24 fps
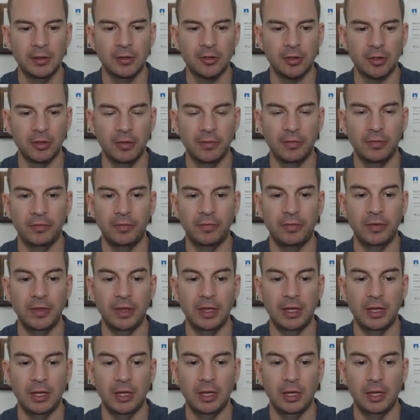So
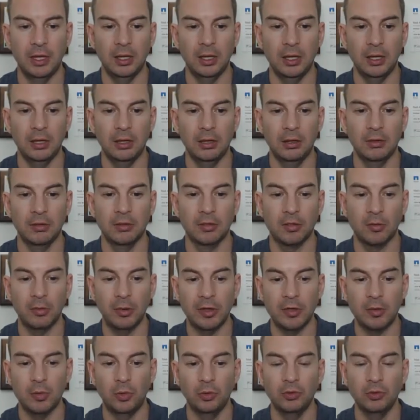the switch